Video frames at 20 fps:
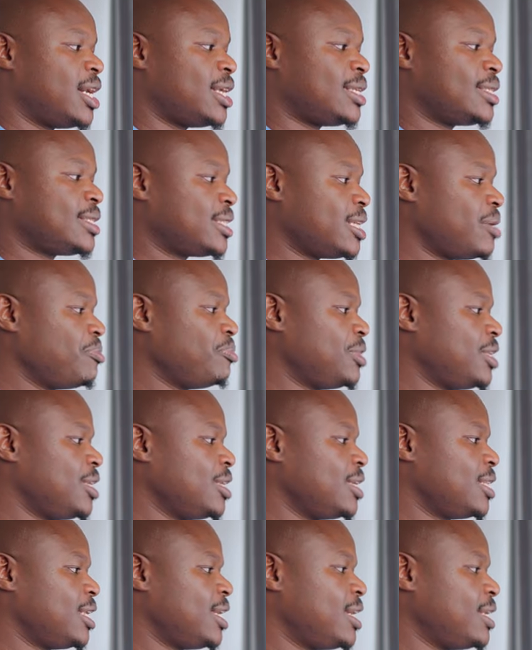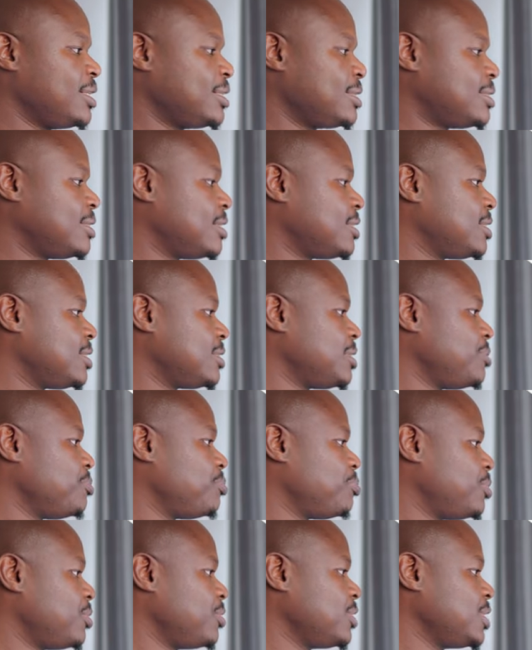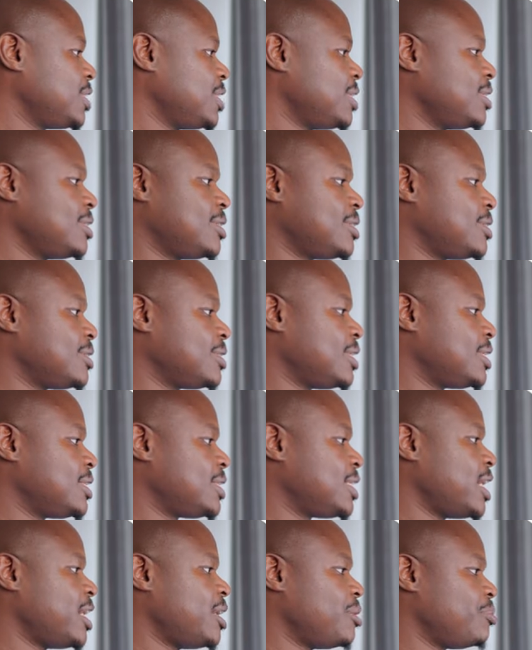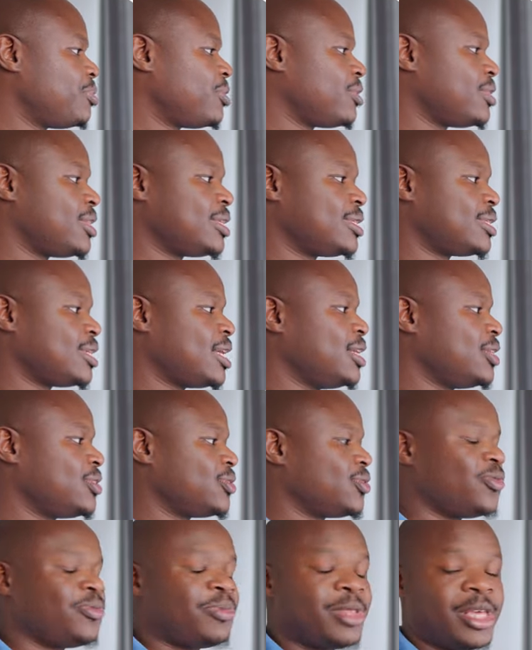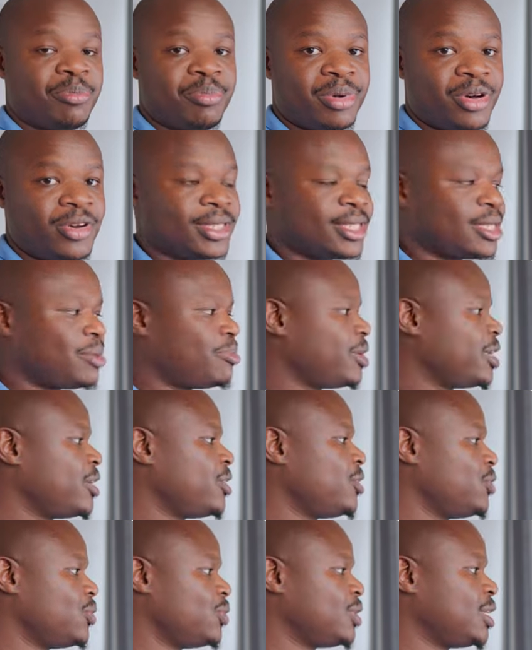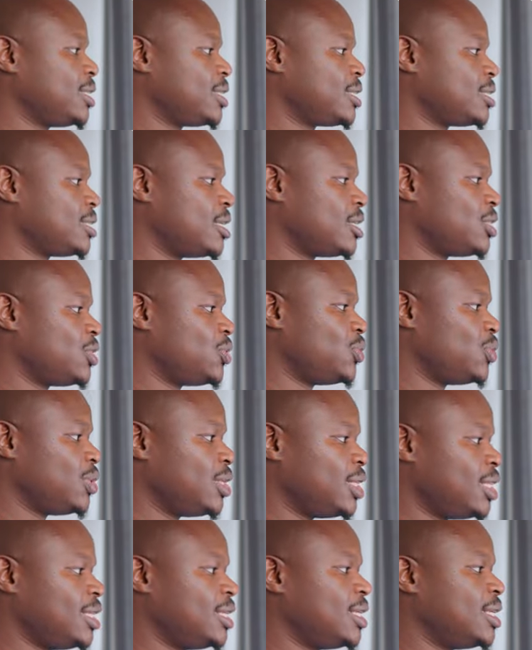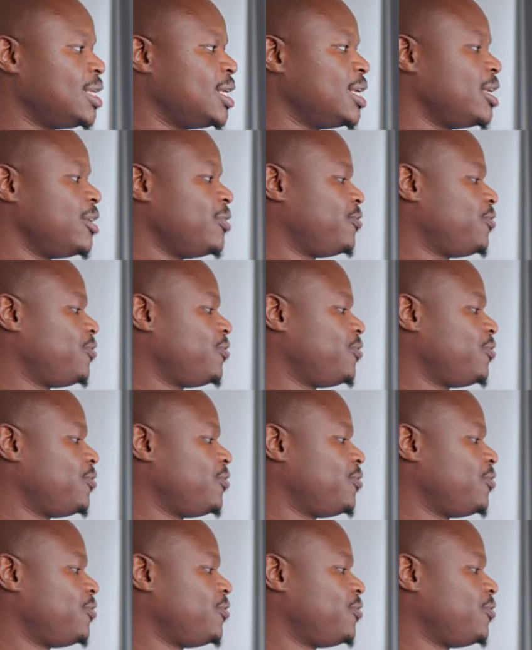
And something else that is important is the type or the size of the power supply unit that you need.